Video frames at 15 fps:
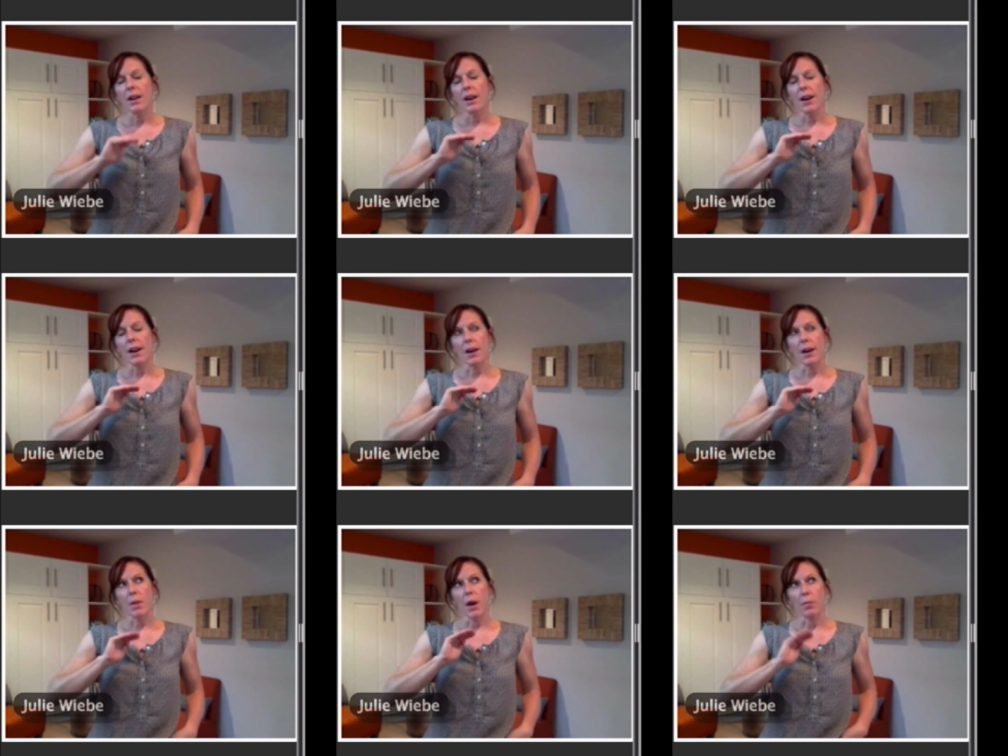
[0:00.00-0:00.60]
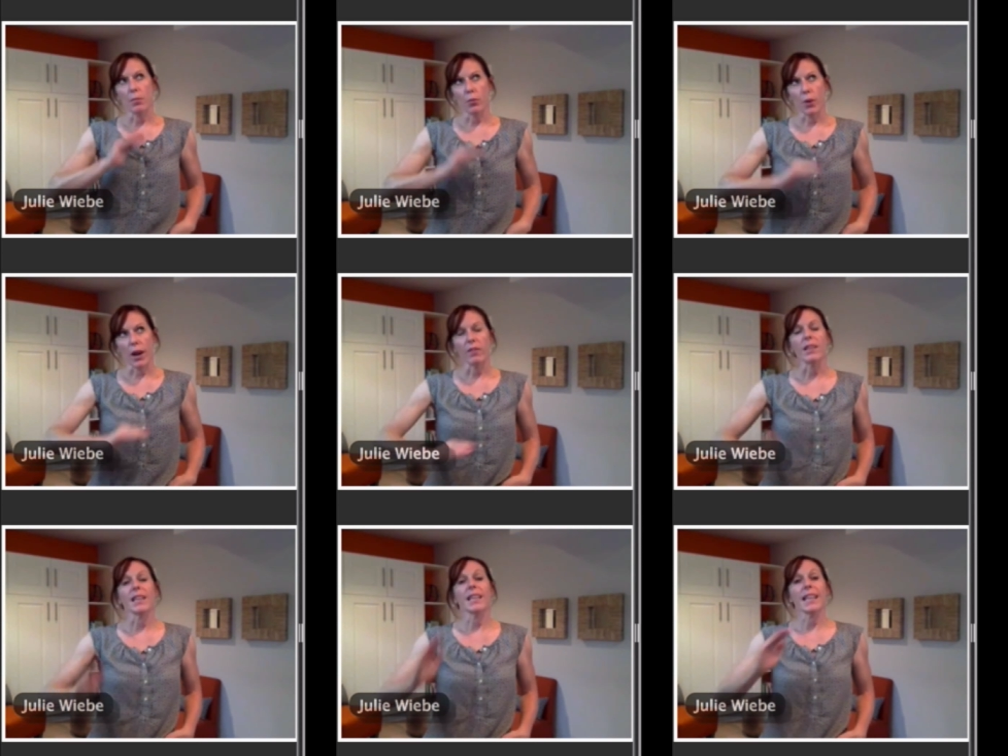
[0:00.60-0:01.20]
um, a
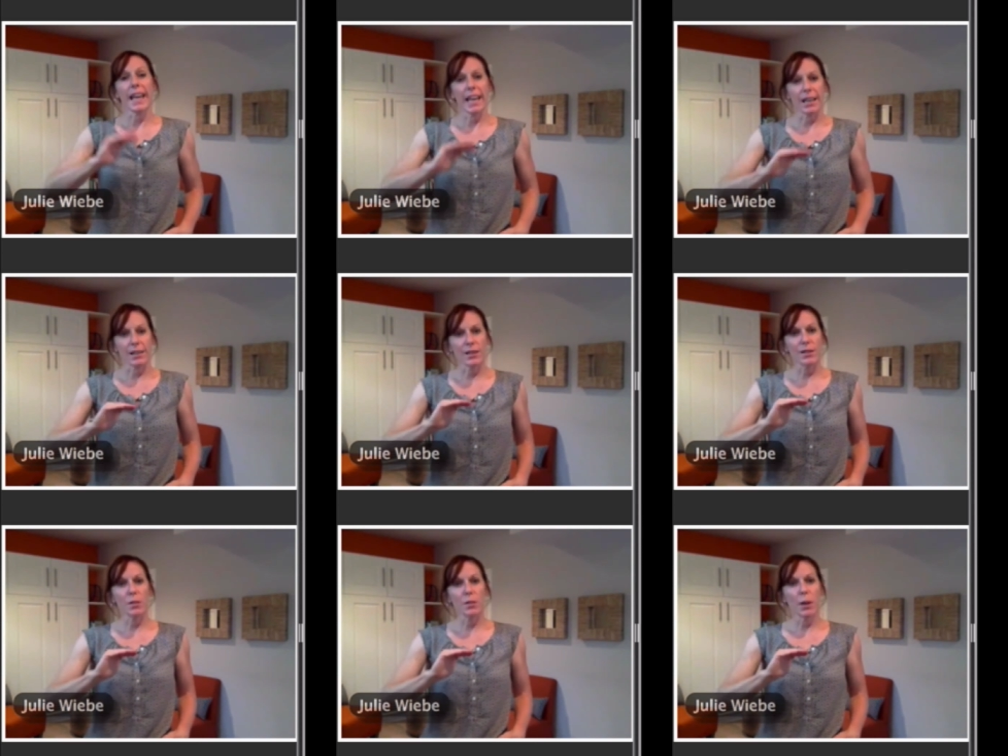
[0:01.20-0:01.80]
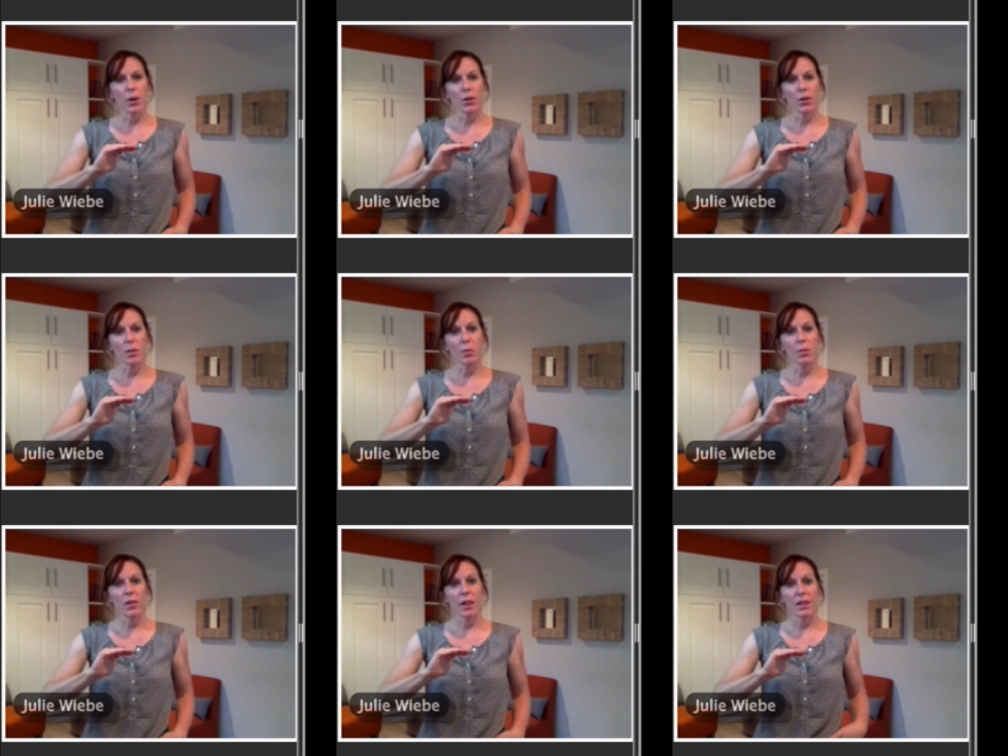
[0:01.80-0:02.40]
breath that enhances the
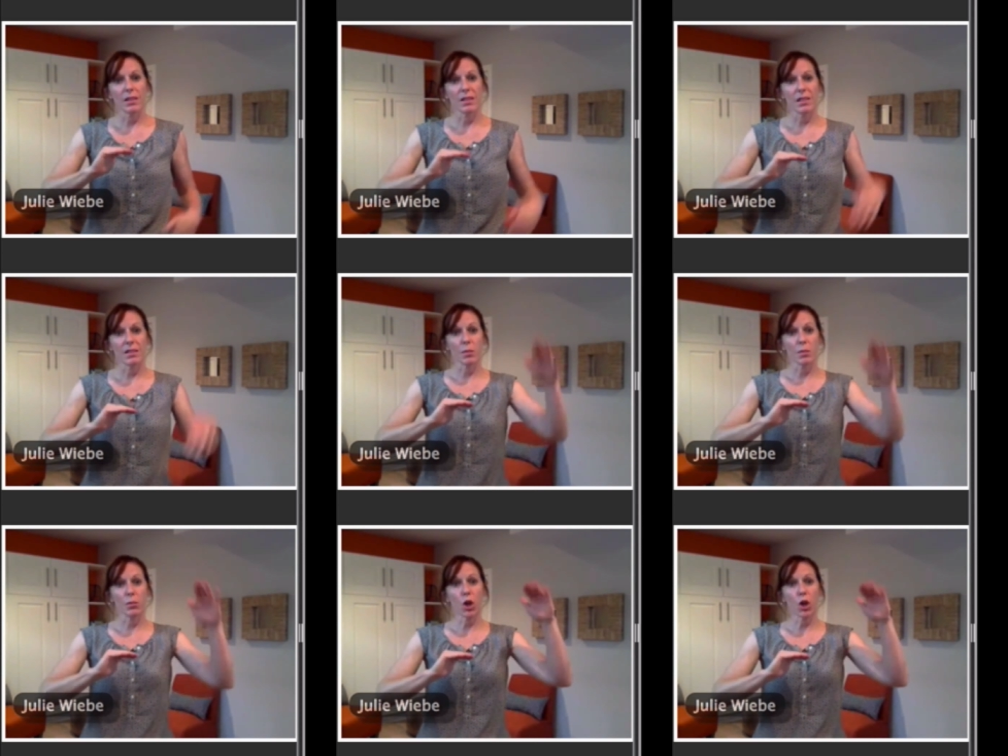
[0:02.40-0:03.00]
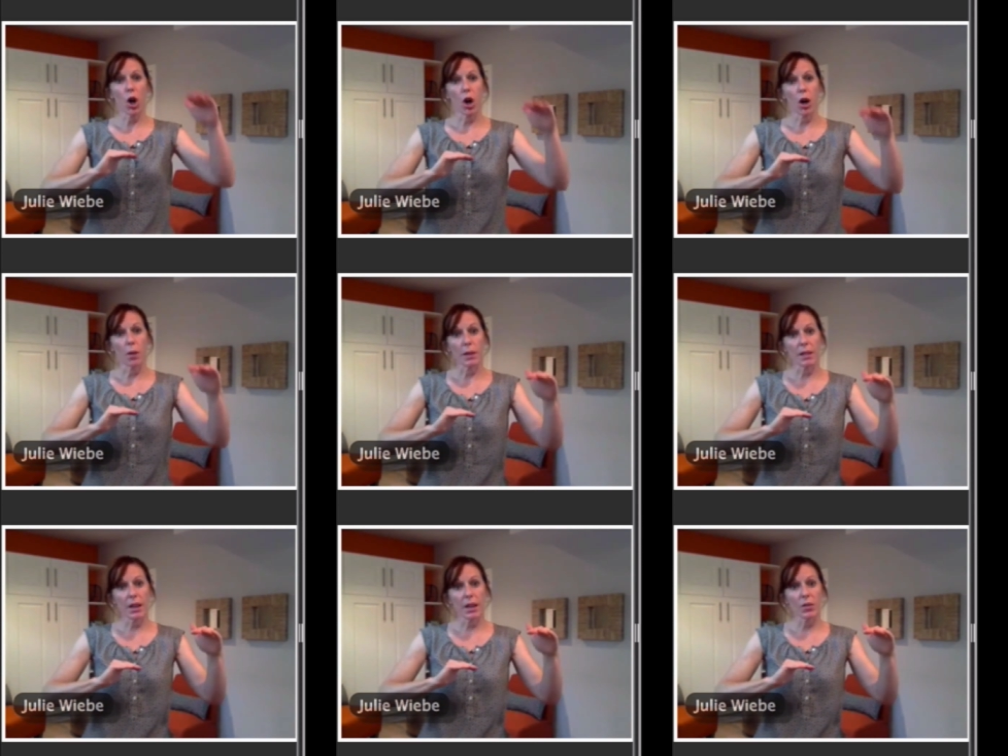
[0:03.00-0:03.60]
parasympathetic system, calming
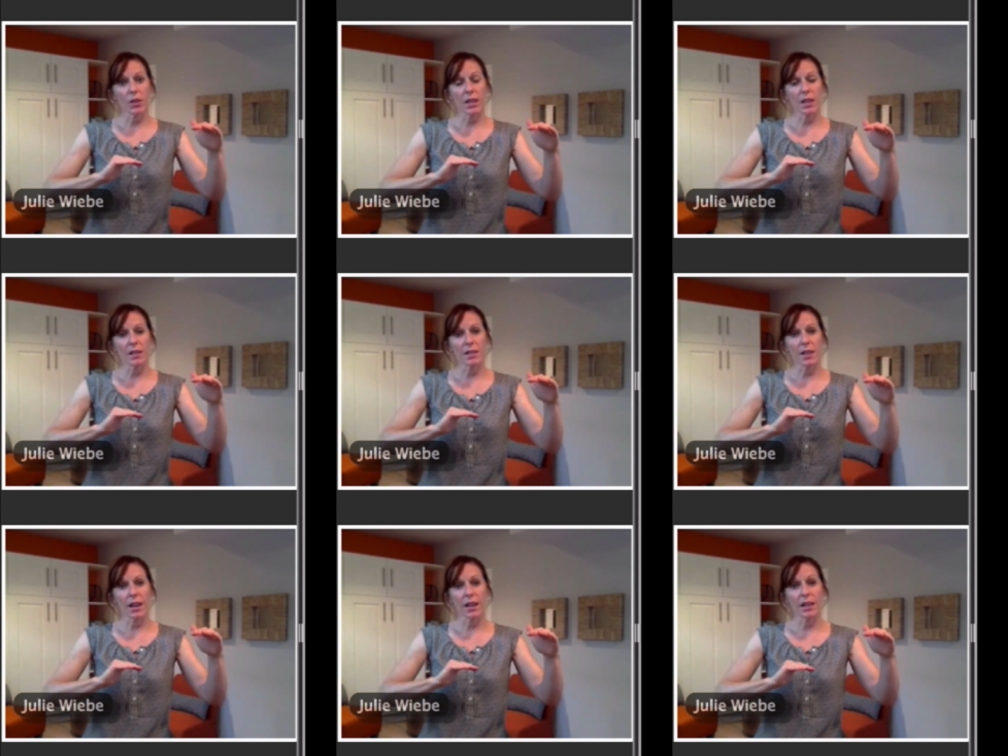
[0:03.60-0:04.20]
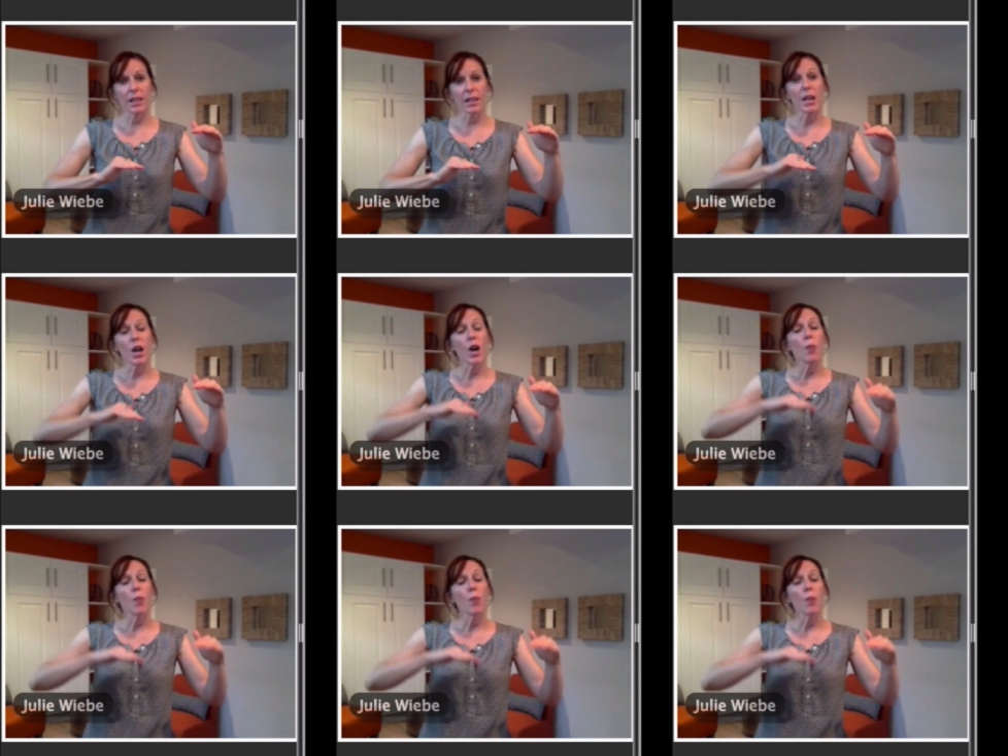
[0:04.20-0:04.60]
down the anxiety,